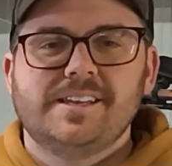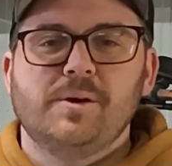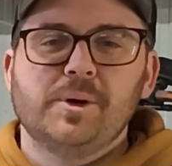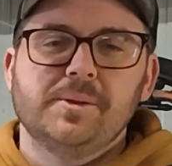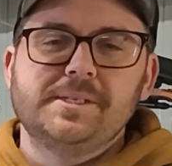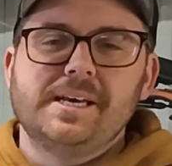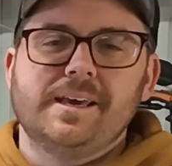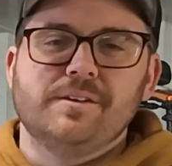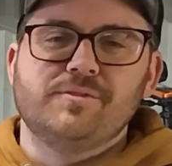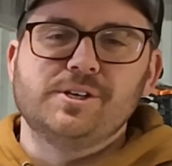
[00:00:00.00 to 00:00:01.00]
Today we're going to be
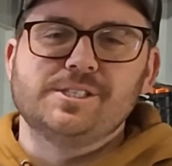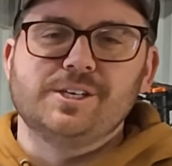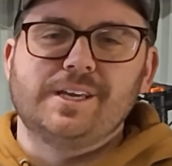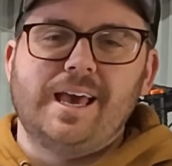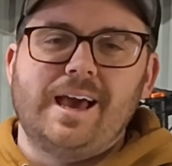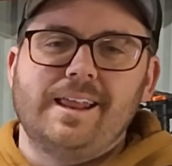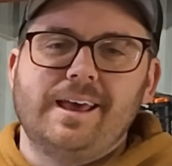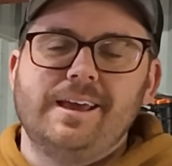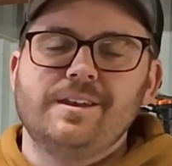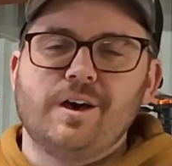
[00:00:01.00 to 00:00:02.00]
taking a first look at
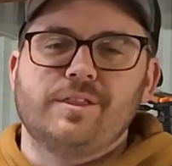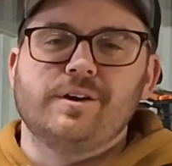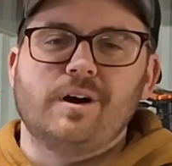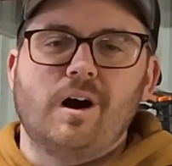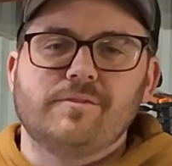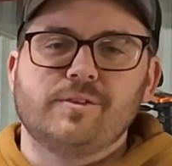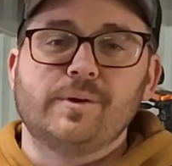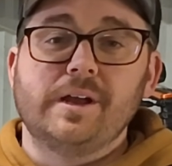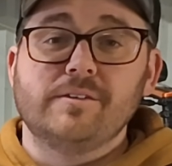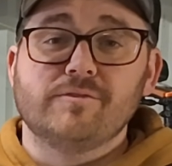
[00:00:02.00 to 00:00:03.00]
another
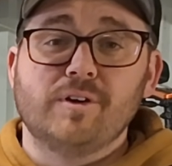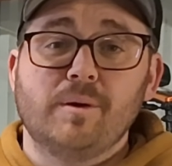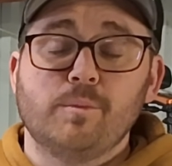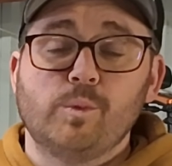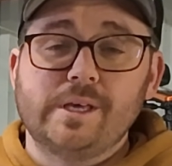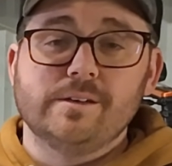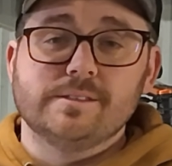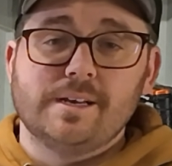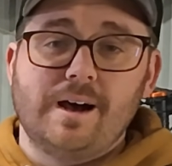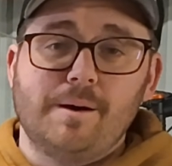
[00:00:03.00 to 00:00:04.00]
offering from
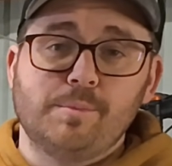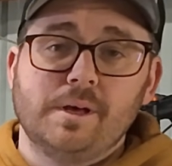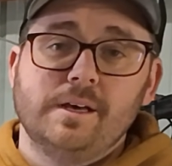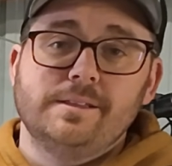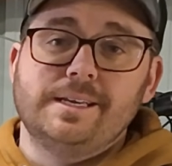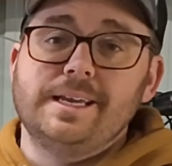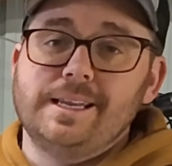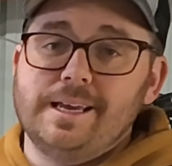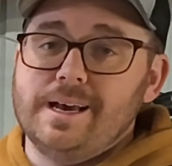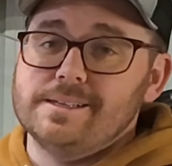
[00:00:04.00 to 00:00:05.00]
Wheeltop,
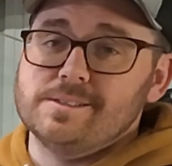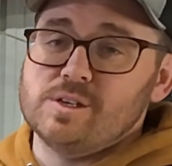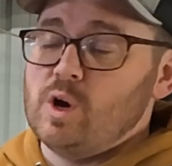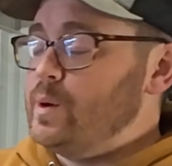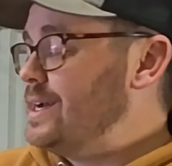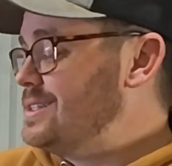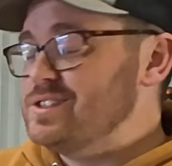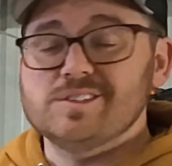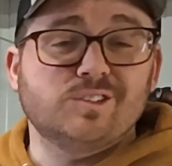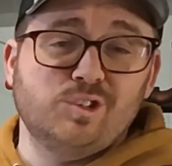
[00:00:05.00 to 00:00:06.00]
the EDS
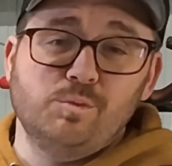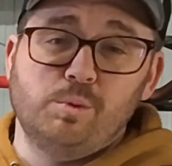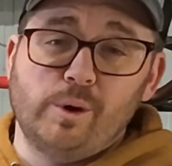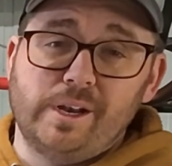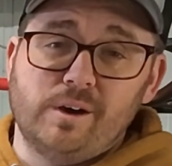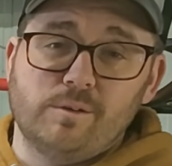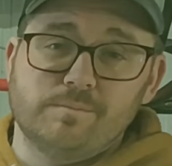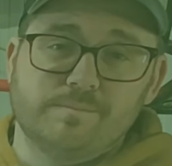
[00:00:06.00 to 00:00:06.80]
OX 2.0.